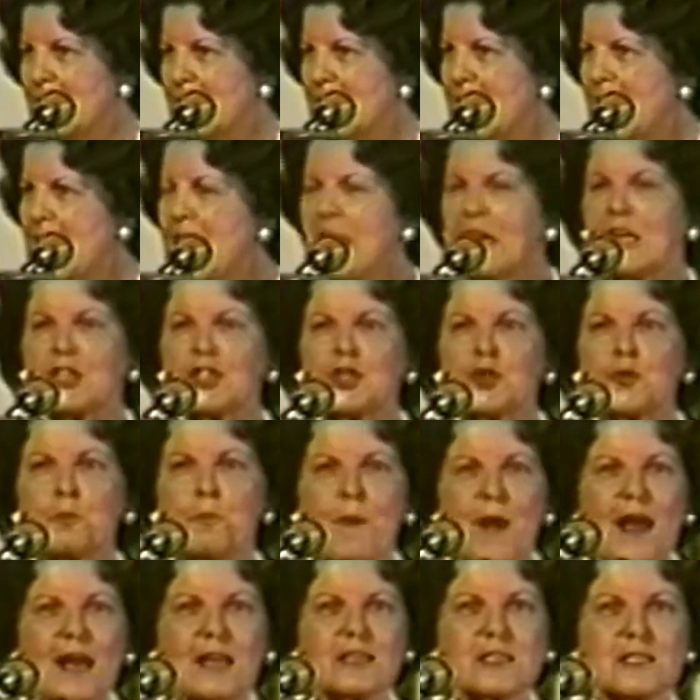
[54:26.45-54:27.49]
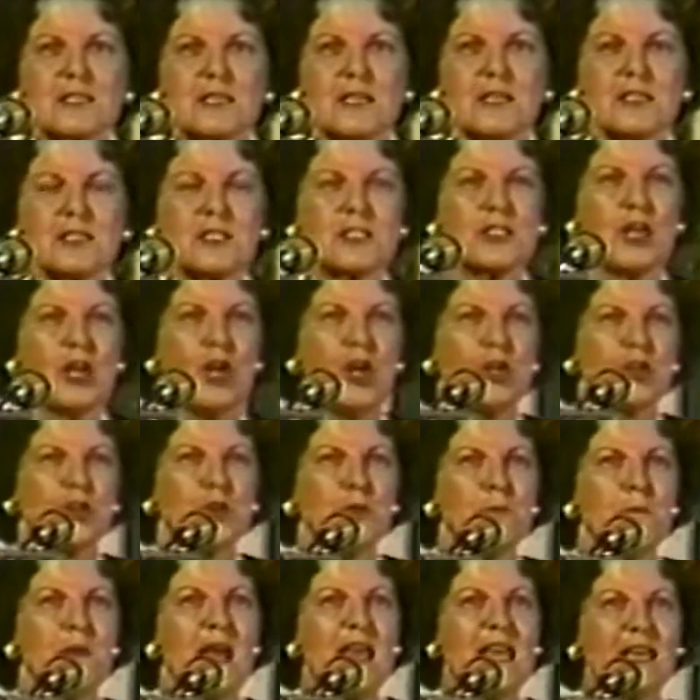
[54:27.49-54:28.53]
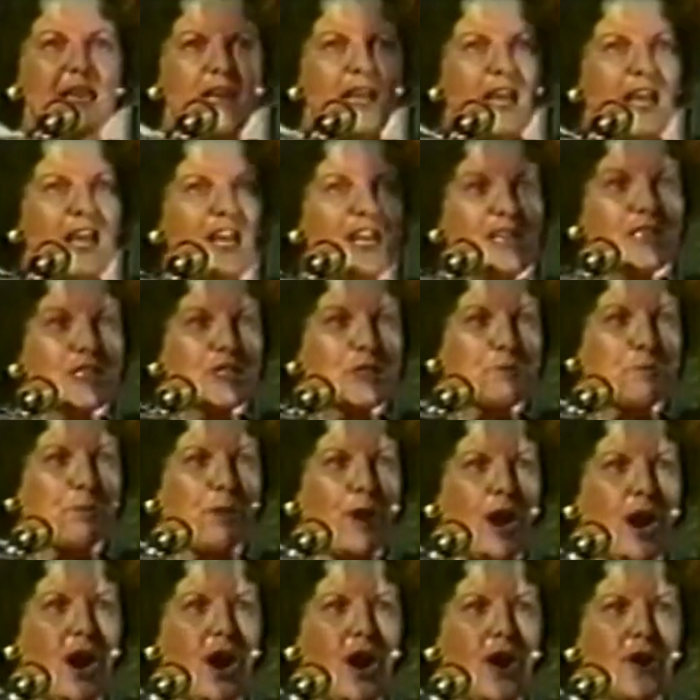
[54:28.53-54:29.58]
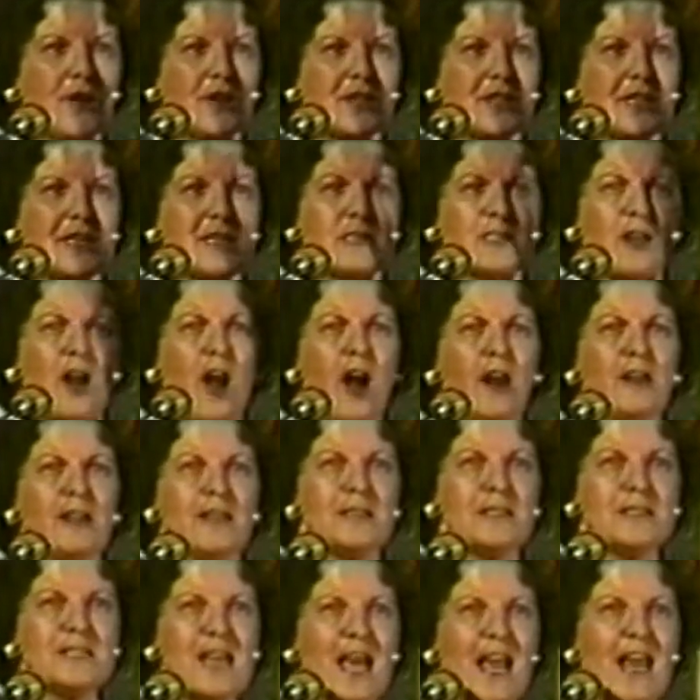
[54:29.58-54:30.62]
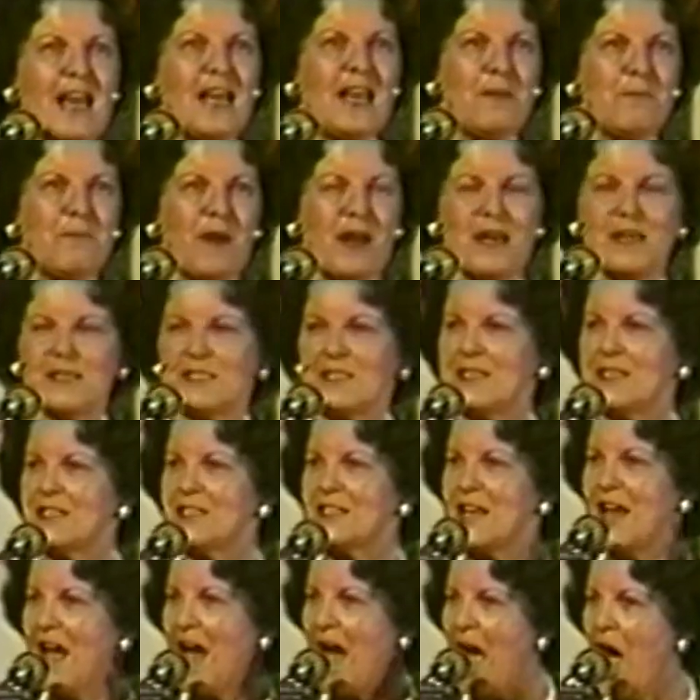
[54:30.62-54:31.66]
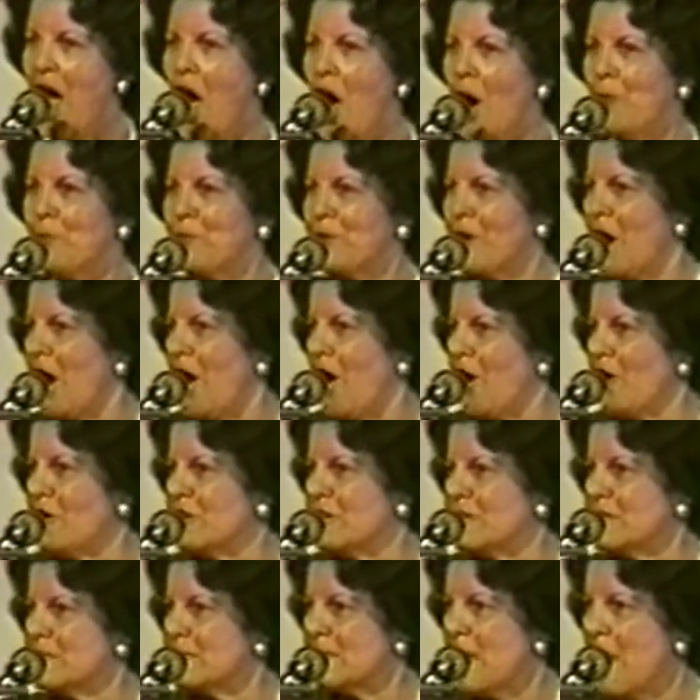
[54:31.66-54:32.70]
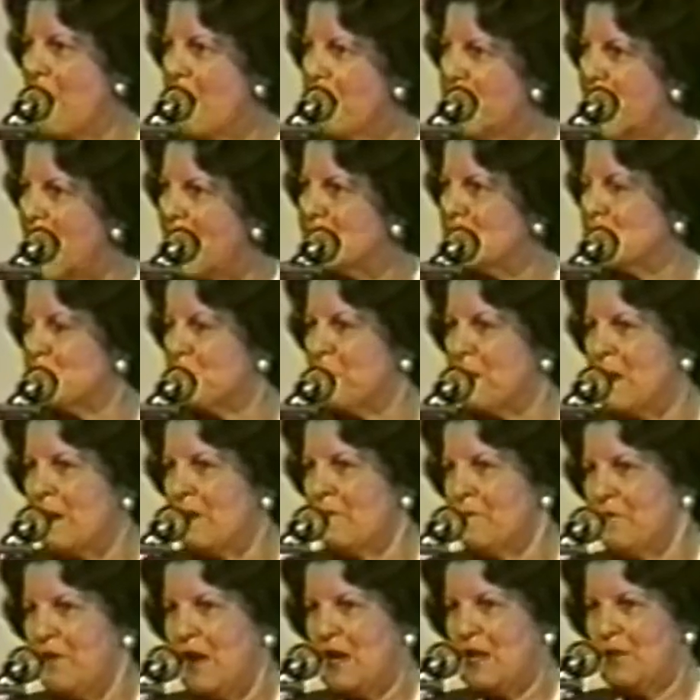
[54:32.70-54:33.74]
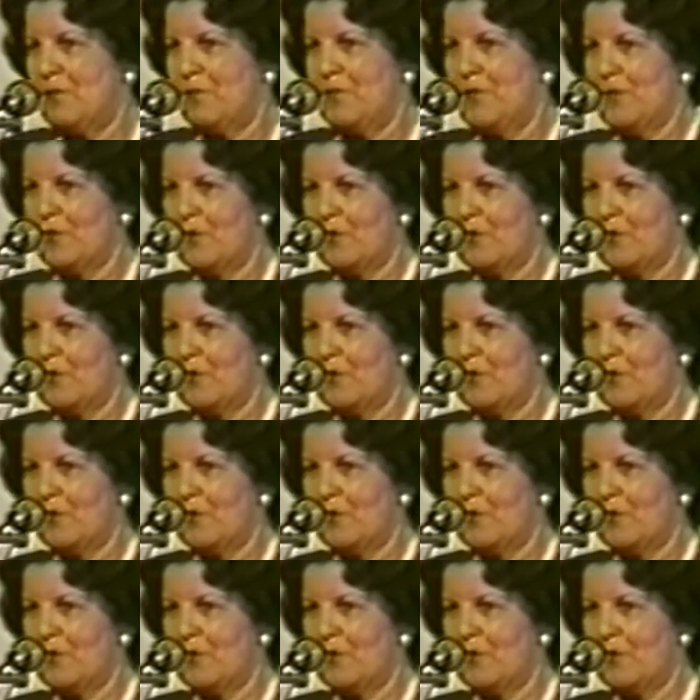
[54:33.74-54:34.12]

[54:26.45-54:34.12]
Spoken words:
He expects us to make his priorities on a daily basis our priorities. That's being faithful.